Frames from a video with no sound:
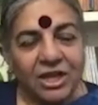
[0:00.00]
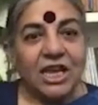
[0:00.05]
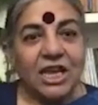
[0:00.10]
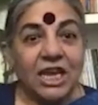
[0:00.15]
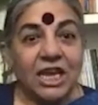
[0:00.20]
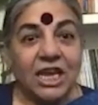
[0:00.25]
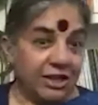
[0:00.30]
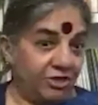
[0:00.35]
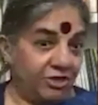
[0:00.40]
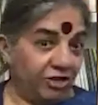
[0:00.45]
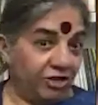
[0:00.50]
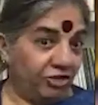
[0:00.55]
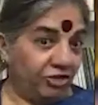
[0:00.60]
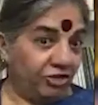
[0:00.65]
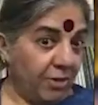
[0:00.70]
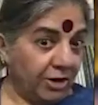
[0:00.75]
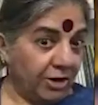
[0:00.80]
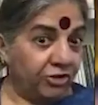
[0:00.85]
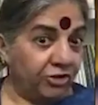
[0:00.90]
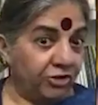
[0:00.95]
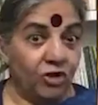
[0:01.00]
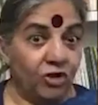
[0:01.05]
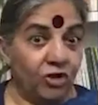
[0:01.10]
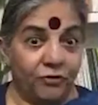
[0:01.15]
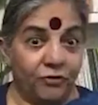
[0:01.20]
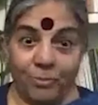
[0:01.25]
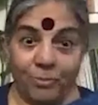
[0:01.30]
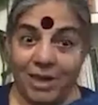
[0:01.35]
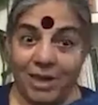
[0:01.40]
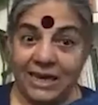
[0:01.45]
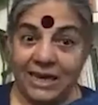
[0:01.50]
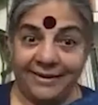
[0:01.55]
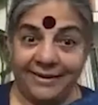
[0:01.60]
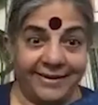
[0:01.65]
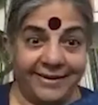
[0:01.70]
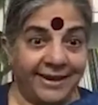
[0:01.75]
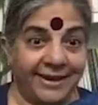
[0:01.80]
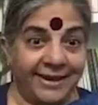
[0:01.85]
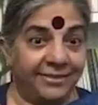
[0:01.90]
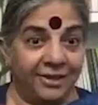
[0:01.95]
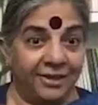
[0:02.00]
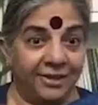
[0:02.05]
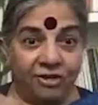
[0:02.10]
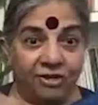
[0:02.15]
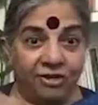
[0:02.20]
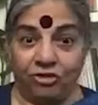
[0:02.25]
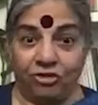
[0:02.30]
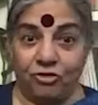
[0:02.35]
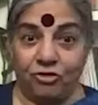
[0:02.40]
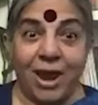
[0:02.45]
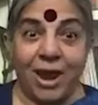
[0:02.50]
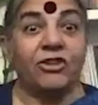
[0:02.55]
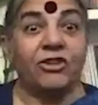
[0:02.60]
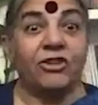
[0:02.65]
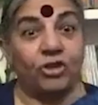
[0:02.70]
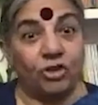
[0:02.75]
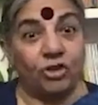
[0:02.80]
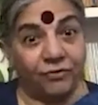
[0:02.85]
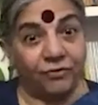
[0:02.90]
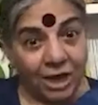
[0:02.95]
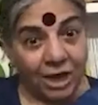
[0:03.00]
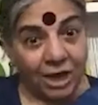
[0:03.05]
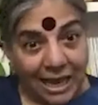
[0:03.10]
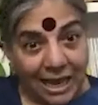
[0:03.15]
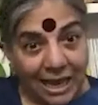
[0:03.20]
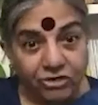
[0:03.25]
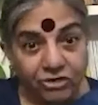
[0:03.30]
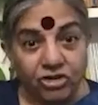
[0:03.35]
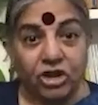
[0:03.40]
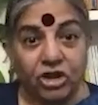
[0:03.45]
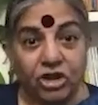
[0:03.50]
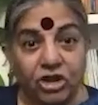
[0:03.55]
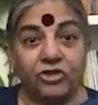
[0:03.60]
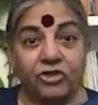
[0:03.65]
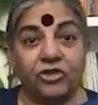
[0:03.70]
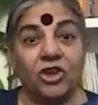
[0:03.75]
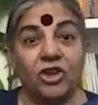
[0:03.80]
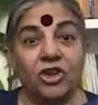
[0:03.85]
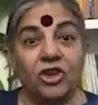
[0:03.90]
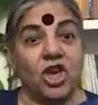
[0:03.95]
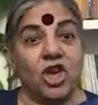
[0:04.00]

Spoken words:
in the destruction of humanity, in the destruction of cultures,